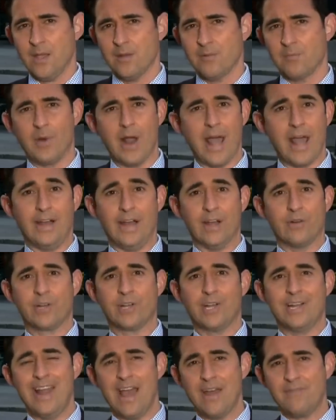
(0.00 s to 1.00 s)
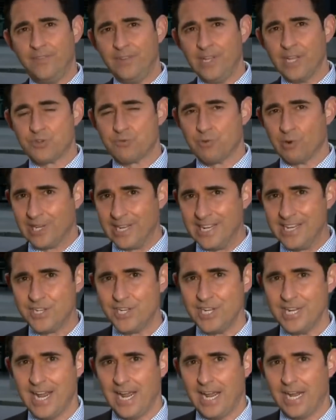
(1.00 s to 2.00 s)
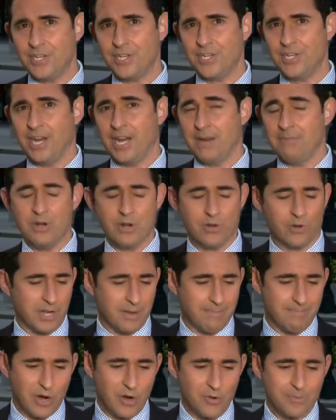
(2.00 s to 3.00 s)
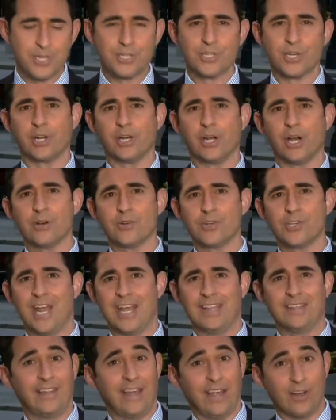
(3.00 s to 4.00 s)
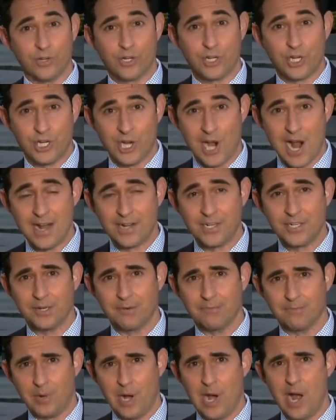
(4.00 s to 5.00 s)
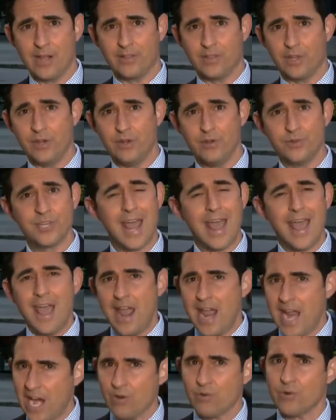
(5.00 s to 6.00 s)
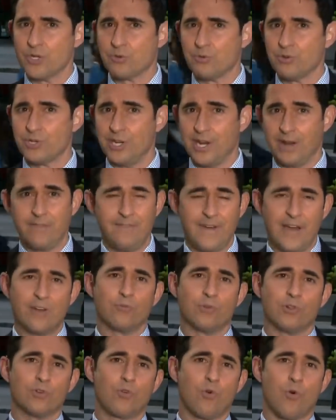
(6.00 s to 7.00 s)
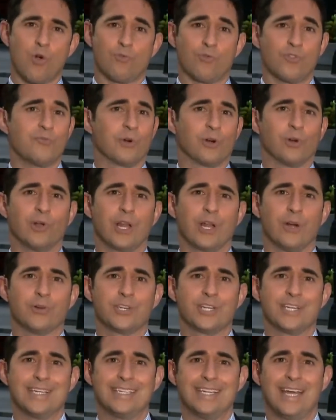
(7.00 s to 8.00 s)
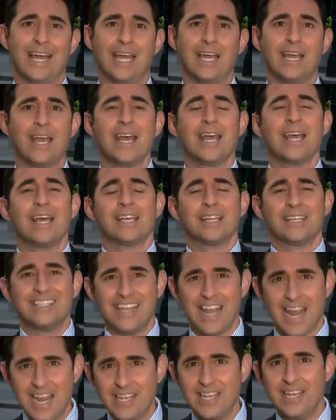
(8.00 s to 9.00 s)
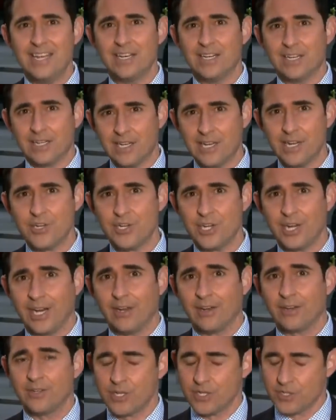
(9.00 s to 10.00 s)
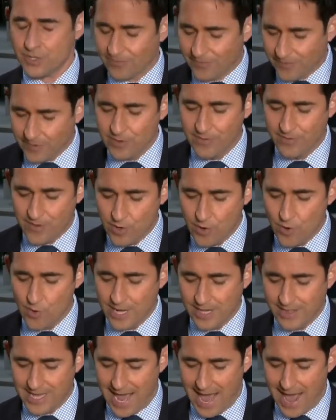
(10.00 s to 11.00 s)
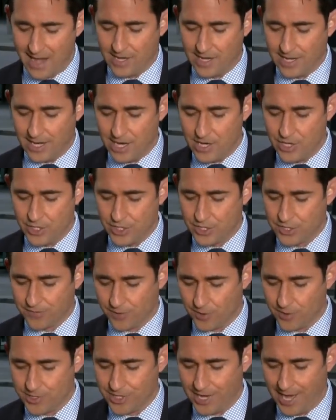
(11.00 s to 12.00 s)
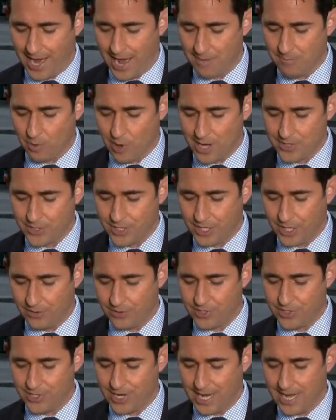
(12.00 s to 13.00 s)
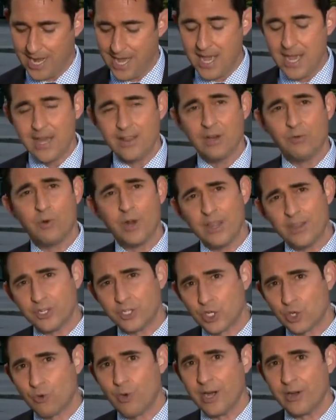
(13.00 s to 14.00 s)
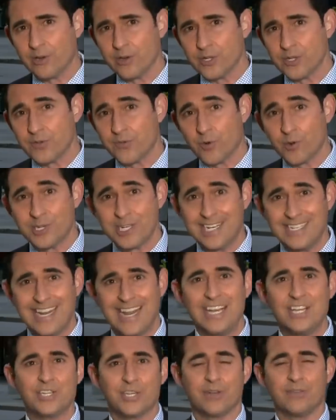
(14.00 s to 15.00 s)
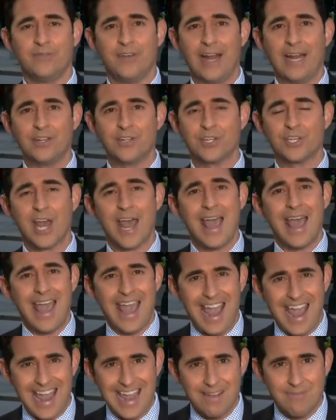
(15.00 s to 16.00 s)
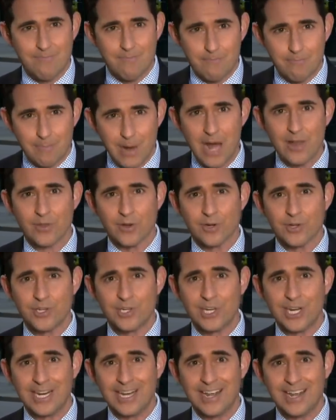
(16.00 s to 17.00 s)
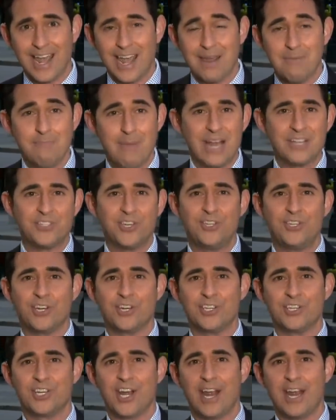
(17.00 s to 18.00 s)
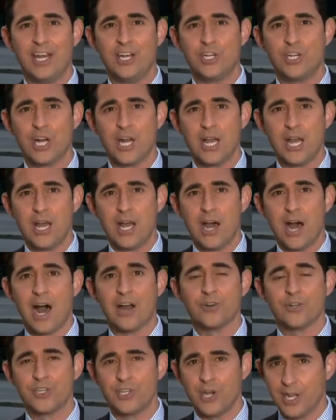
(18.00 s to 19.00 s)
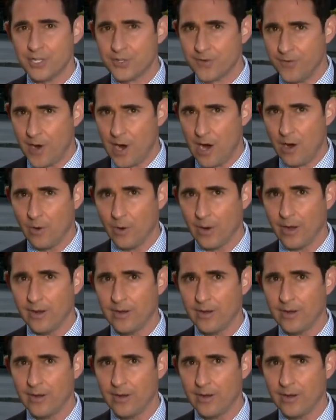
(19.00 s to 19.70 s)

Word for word: Brad and Irika, Netflix releasing a statement only moments ago saying that they are shocked by the news. Harris was in a federal courtroom earlier today taking a listen viewing the allegations firsthand, prosecutors say that one of the triggers for today's events, a mother seeing a message exchange on her son's phone.